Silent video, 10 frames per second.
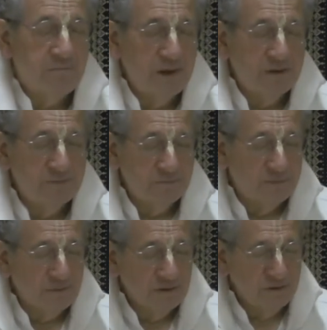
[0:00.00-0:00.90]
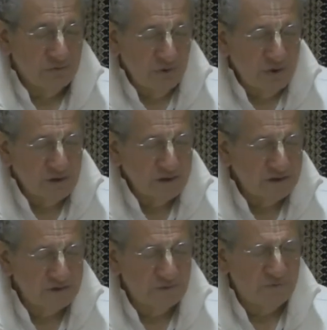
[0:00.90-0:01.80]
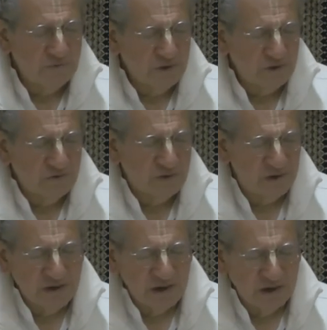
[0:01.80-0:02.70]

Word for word: But devotees feel it very